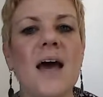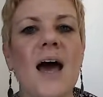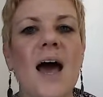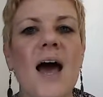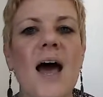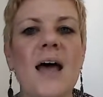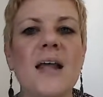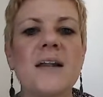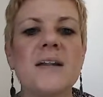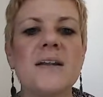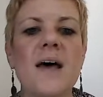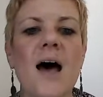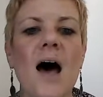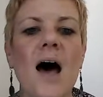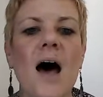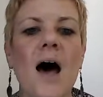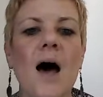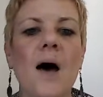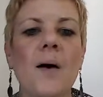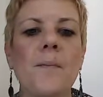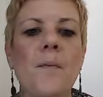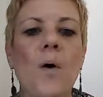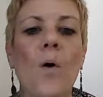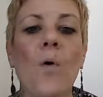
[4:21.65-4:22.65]
and
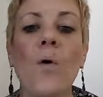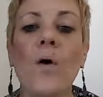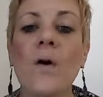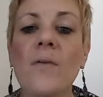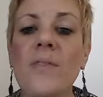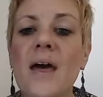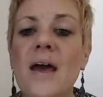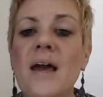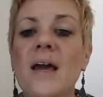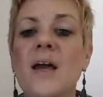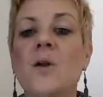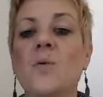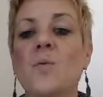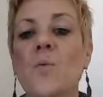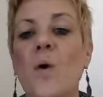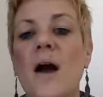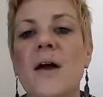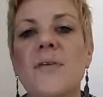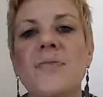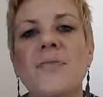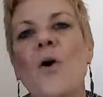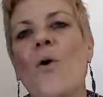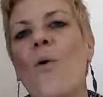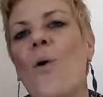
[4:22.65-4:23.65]
or they can
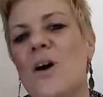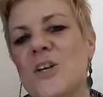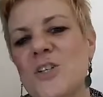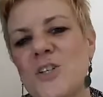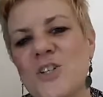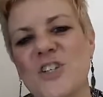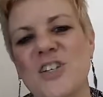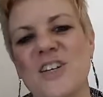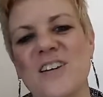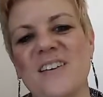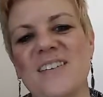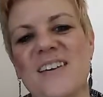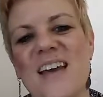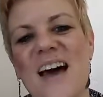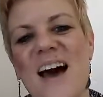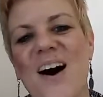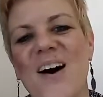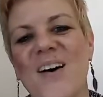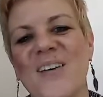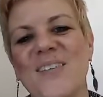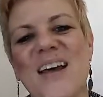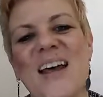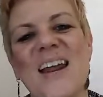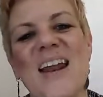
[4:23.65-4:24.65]
write the question
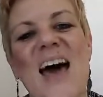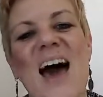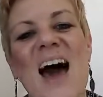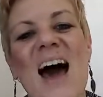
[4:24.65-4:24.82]
down and